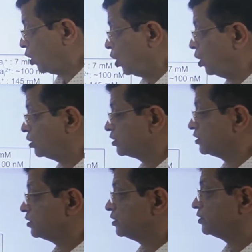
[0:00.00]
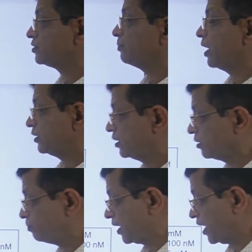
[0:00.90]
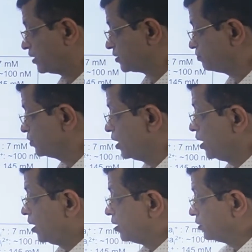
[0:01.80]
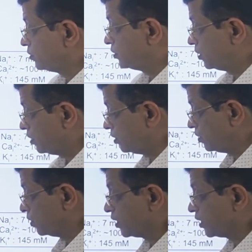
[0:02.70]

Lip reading: or some other mechanism, the